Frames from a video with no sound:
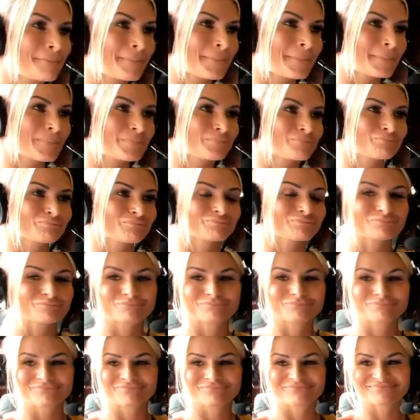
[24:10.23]

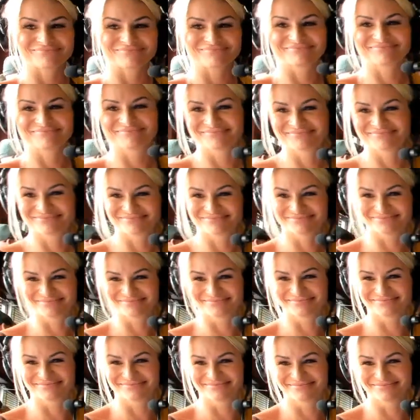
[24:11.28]

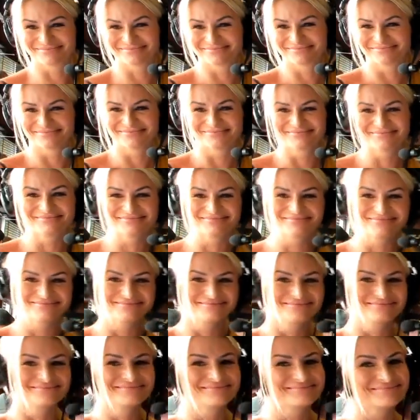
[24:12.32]

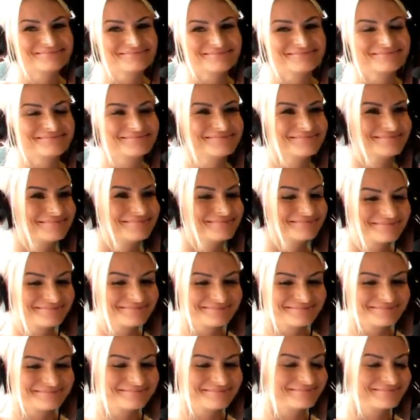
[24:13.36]

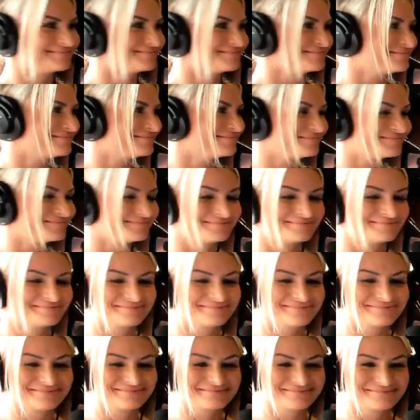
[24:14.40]

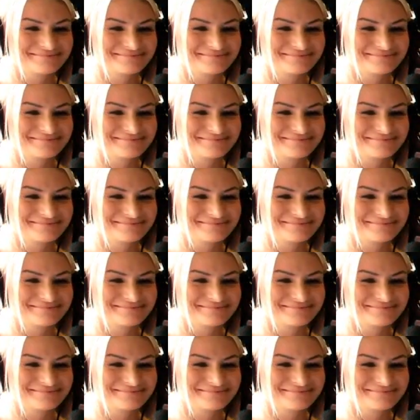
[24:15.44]
No words are spoken by the person on screen.